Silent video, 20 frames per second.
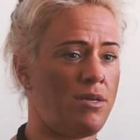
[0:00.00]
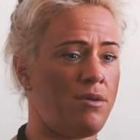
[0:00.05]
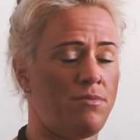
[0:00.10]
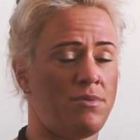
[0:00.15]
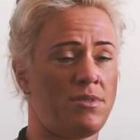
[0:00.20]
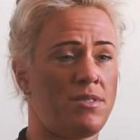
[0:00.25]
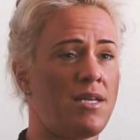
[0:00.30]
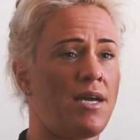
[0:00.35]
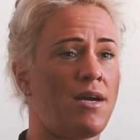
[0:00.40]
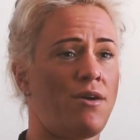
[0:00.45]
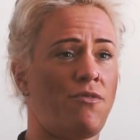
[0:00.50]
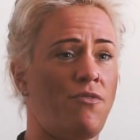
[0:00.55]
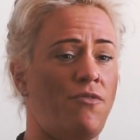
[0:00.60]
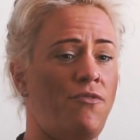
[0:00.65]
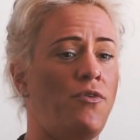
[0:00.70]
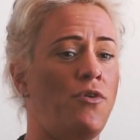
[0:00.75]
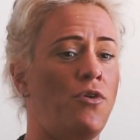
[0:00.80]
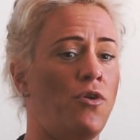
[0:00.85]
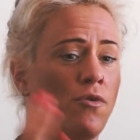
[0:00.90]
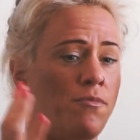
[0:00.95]
it was now
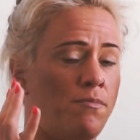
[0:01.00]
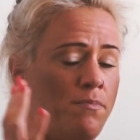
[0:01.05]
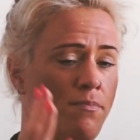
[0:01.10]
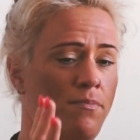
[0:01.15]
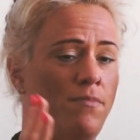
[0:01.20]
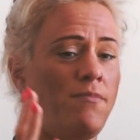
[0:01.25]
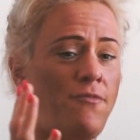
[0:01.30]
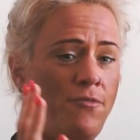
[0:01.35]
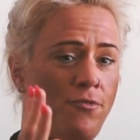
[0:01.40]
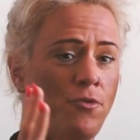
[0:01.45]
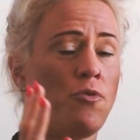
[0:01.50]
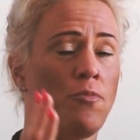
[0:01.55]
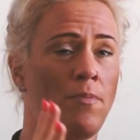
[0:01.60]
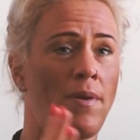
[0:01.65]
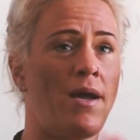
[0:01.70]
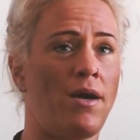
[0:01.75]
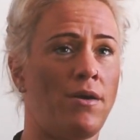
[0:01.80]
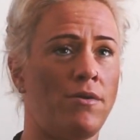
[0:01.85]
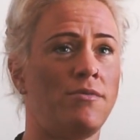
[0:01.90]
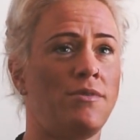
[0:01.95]
full
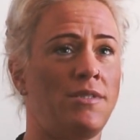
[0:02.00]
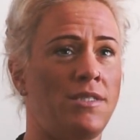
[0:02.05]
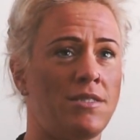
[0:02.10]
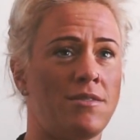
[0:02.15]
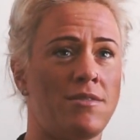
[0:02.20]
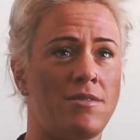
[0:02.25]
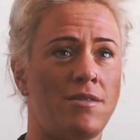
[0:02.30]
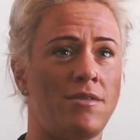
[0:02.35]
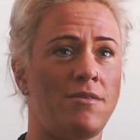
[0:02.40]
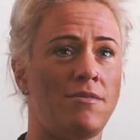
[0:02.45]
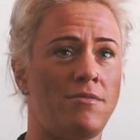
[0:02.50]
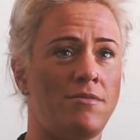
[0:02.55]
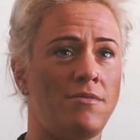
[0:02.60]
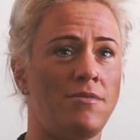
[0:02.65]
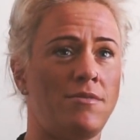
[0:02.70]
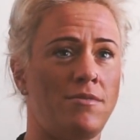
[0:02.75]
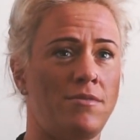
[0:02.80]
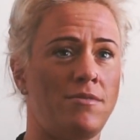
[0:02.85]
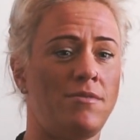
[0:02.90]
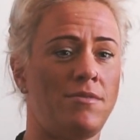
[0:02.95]
pelt into
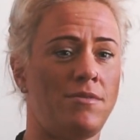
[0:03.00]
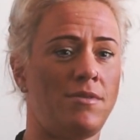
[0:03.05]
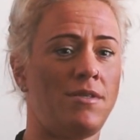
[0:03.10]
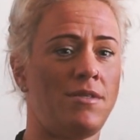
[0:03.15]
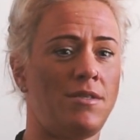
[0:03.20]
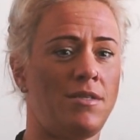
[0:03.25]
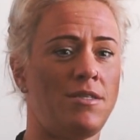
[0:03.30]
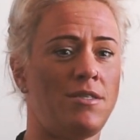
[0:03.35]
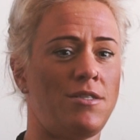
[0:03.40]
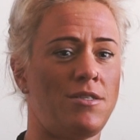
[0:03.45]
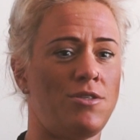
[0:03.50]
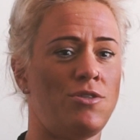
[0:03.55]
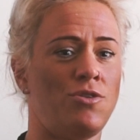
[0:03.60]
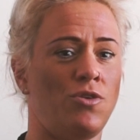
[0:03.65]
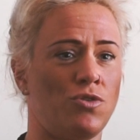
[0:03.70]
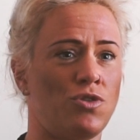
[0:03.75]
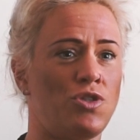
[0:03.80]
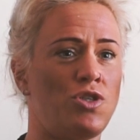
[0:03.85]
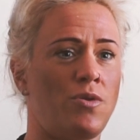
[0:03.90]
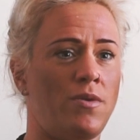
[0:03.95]

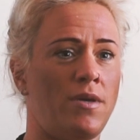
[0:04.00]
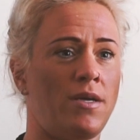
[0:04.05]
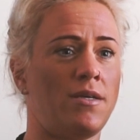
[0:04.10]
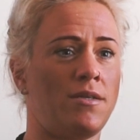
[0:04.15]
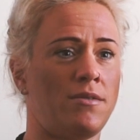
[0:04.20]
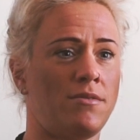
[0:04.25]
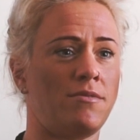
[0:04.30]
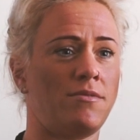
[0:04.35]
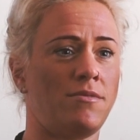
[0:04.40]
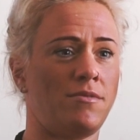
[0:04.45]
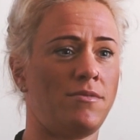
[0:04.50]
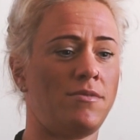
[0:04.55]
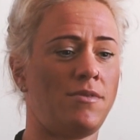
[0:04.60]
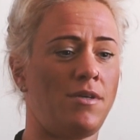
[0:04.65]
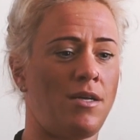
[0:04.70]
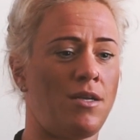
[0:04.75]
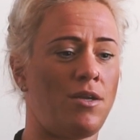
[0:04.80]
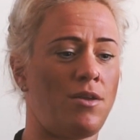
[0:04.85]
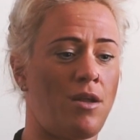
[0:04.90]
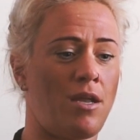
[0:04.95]
not doing
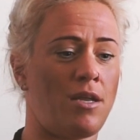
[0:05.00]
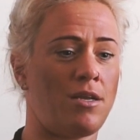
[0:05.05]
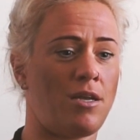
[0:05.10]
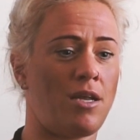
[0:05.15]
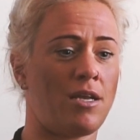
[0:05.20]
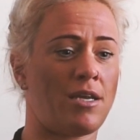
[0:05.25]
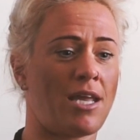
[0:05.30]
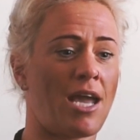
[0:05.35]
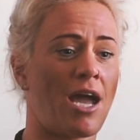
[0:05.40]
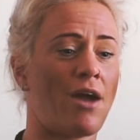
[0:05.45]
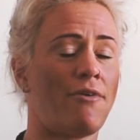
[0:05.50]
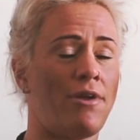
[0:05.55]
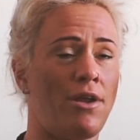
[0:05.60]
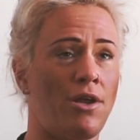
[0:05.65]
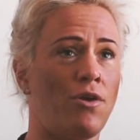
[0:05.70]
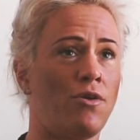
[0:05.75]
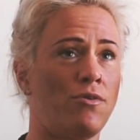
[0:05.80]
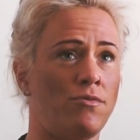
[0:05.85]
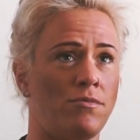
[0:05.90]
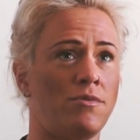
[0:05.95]
and
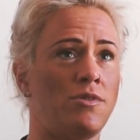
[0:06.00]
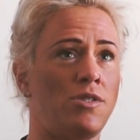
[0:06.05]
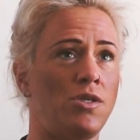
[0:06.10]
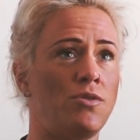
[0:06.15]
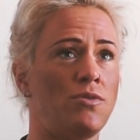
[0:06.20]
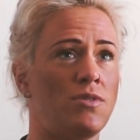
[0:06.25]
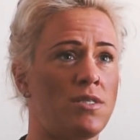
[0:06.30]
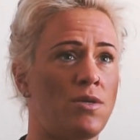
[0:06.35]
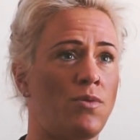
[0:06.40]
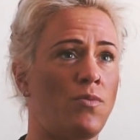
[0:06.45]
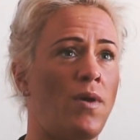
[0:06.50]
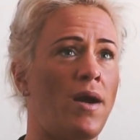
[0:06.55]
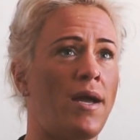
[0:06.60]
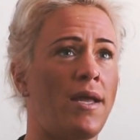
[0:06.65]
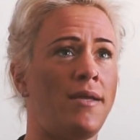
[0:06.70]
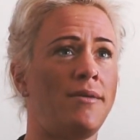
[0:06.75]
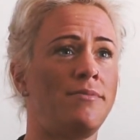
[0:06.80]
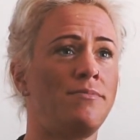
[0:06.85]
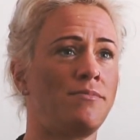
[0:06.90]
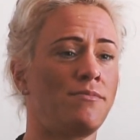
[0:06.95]
carrying on losing
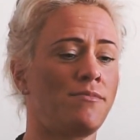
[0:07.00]
weight.